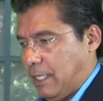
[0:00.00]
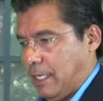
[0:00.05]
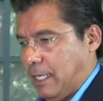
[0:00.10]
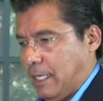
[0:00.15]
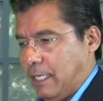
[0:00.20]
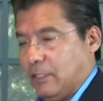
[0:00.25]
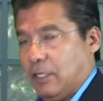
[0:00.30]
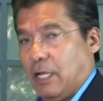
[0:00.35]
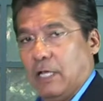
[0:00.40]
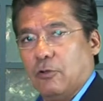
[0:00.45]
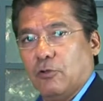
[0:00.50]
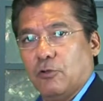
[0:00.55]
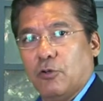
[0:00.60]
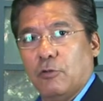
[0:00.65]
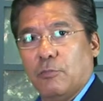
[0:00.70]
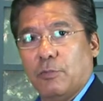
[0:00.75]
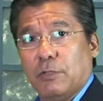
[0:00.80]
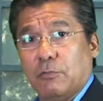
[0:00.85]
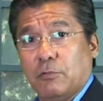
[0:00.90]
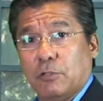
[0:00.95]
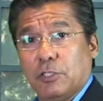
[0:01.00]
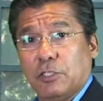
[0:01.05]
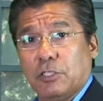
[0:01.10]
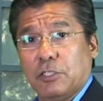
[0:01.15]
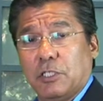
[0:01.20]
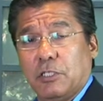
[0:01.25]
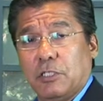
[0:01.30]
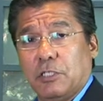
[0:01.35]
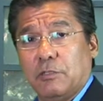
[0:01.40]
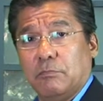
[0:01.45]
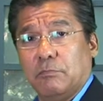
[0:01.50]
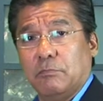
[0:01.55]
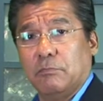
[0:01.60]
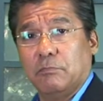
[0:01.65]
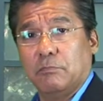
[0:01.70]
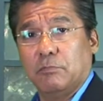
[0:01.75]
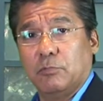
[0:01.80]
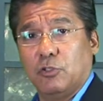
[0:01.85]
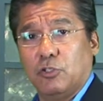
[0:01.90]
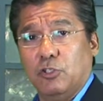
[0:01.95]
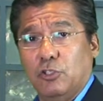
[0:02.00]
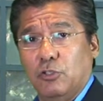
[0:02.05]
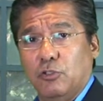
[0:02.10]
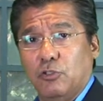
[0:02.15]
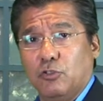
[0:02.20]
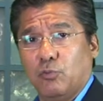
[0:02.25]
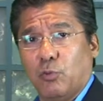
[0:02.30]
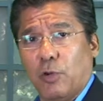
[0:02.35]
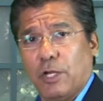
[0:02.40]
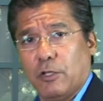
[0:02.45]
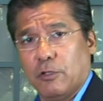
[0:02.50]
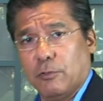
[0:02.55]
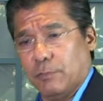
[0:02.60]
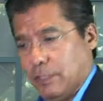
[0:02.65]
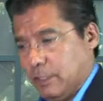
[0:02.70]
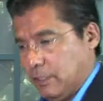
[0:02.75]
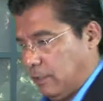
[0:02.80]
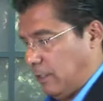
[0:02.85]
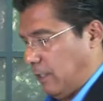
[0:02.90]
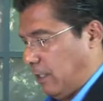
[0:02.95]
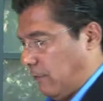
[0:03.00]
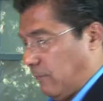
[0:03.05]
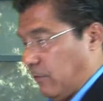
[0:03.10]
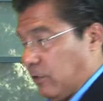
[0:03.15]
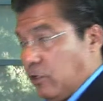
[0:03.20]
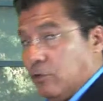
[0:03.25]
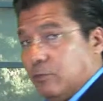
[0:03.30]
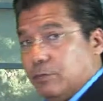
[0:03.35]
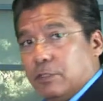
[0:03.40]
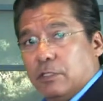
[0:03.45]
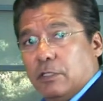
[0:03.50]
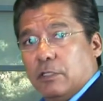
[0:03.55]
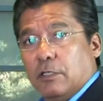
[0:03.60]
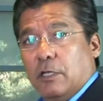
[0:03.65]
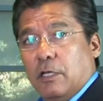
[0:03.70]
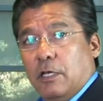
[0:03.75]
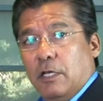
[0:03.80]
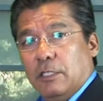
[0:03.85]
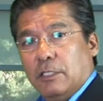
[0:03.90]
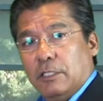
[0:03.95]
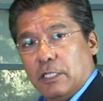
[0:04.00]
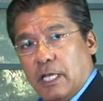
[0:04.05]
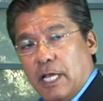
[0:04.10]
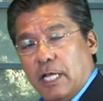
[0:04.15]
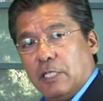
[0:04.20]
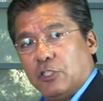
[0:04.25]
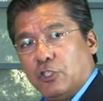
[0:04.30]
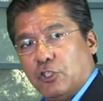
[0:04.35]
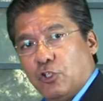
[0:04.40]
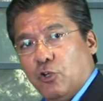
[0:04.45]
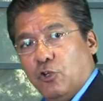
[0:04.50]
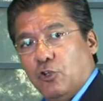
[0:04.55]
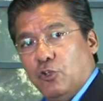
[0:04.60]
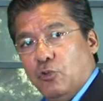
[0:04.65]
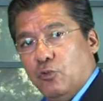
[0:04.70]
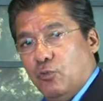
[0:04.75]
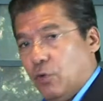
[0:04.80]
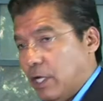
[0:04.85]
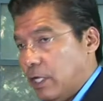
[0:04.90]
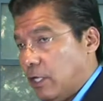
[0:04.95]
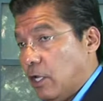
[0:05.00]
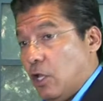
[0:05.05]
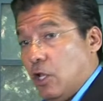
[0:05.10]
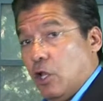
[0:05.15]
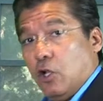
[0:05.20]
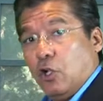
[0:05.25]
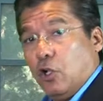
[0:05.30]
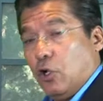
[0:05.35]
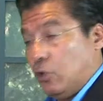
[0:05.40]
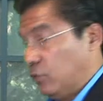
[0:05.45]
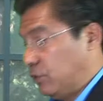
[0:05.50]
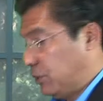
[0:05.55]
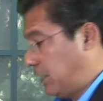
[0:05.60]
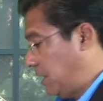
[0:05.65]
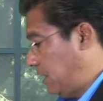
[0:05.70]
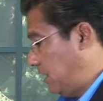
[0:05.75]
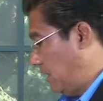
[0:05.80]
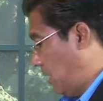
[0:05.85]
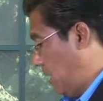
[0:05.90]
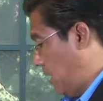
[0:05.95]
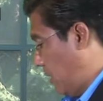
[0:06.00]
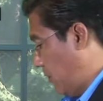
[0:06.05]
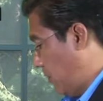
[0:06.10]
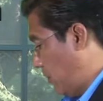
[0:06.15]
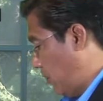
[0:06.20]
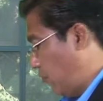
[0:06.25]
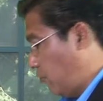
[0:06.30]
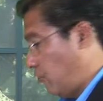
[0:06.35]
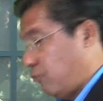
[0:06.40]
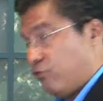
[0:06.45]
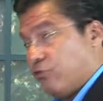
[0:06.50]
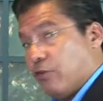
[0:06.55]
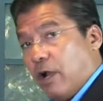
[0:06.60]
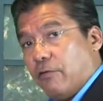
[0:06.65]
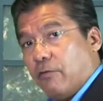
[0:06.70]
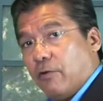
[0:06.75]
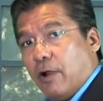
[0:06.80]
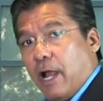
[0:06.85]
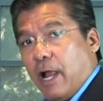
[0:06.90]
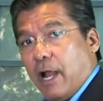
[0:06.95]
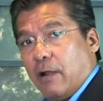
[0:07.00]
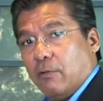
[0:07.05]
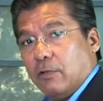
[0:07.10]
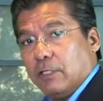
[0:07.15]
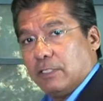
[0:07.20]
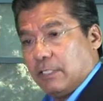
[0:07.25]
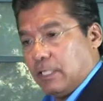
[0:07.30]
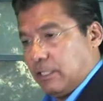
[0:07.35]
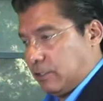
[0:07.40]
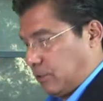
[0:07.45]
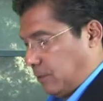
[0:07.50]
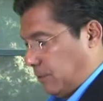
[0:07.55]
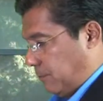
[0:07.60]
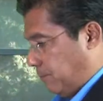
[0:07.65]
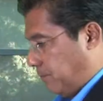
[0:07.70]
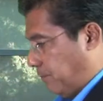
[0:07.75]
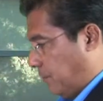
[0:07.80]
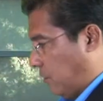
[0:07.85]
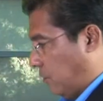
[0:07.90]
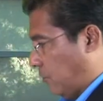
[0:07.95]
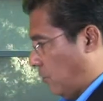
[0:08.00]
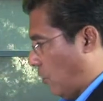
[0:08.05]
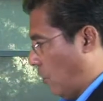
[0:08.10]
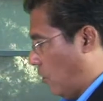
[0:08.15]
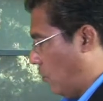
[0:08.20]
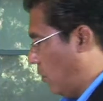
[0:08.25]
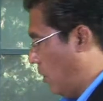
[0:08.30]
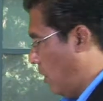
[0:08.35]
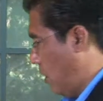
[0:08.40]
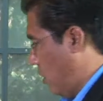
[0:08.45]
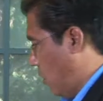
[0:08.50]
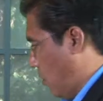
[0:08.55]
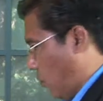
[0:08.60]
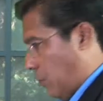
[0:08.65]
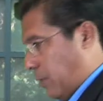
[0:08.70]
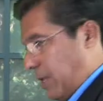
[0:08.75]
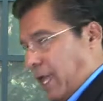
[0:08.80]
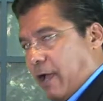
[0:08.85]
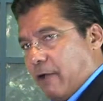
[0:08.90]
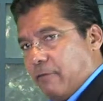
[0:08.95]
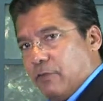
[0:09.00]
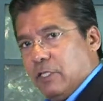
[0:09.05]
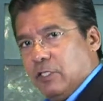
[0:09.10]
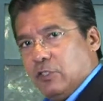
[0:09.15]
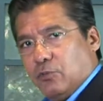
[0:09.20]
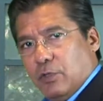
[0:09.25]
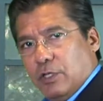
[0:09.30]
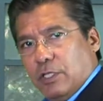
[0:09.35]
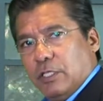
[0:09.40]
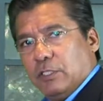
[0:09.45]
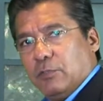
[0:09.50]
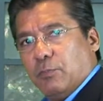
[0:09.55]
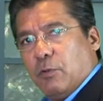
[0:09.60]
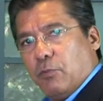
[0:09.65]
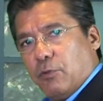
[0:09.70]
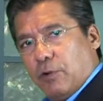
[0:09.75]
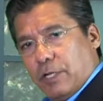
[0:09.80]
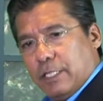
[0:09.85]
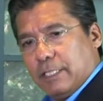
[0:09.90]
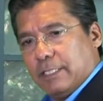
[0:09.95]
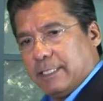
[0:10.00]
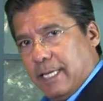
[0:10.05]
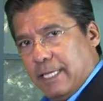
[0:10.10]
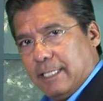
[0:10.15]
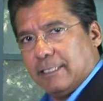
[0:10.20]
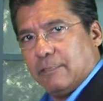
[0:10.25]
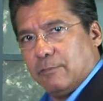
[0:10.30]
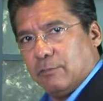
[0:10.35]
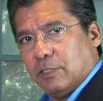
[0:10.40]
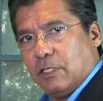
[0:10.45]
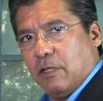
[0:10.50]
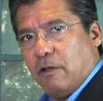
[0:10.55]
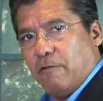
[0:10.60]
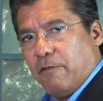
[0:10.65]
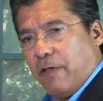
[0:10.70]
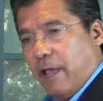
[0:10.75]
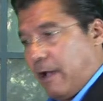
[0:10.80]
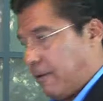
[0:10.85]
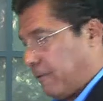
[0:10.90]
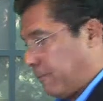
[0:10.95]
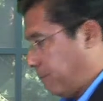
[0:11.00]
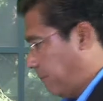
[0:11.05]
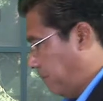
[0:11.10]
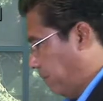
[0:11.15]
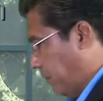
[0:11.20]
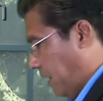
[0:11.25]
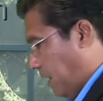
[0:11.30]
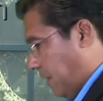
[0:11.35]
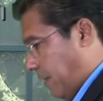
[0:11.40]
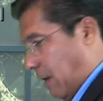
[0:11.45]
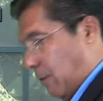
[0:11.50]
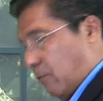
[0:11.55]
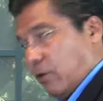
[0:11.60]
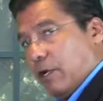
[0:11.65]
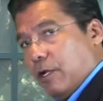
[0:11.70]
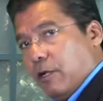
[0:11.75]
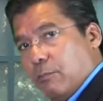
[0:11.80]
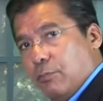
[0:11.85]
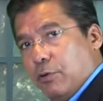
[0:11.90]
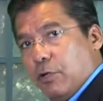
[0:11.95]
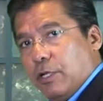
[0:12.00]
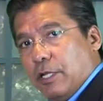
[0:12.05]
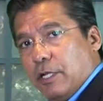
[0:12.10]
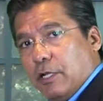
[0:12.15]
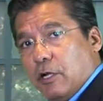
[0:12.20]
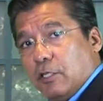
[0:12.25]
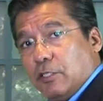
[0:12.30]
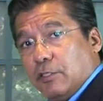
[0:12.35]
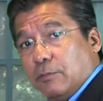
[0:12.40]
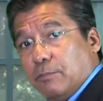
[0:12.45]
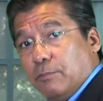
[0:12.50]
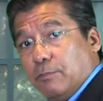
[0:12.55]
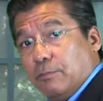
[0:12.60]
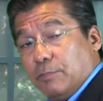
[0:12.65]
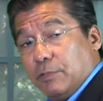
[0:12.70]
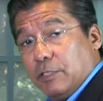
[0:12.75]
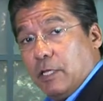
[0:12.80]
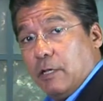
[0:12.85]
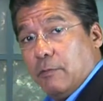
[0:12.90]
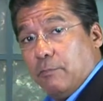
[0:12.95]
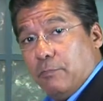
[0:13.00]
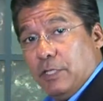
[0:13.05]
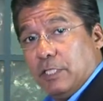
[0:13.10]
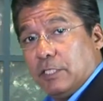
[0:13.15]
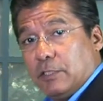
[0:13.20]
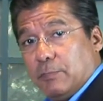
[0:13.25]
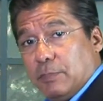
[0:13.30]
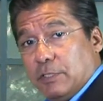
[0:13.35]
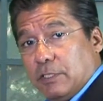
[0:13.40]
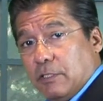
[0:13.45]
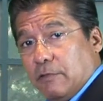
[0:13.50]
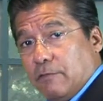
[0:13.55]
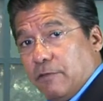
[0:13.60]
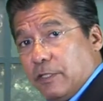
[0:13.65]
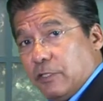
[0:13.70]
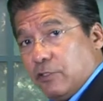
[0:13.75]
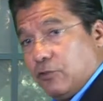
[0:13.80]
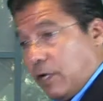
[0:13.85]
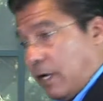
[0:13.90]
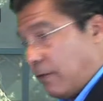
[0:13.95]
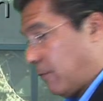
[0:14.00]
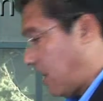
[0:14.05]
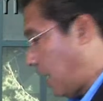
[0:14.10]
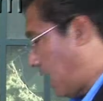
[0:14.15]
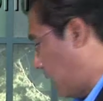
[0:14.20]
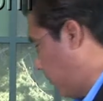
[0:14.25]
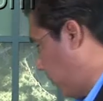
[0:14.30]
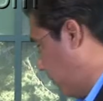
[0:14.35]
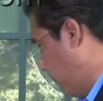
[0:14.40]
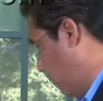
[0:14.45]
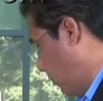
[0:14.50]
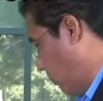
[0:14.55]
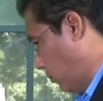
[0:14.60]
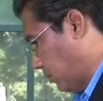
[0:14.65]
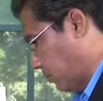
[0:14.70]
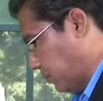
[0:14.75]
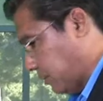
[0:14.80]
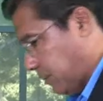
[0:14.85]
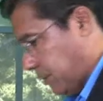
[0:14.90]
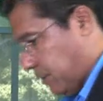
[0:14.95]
I don't know, but we're just going to use regular manila envelopes to kind of show you what goes in the new driver hiring section. So we have these with us, but we're going to take some stuff out that we're going to put in our bit-specific driver hiring folders.